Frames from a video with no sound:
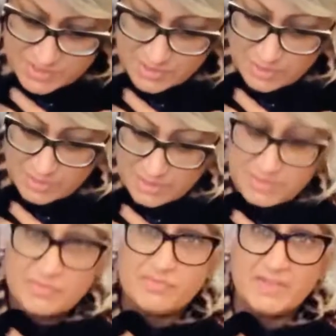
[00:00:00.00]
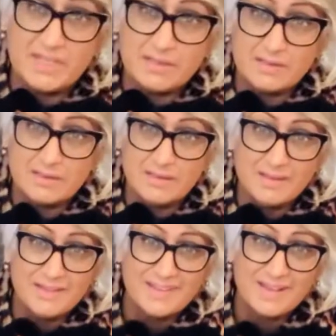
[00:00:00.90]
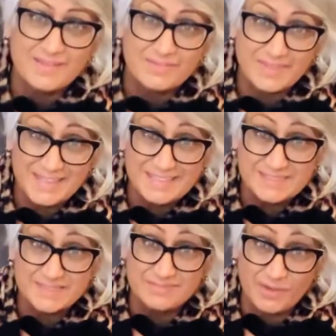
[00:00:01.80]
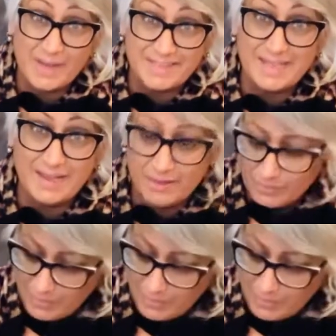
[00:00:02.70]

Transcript: you could feel this right now.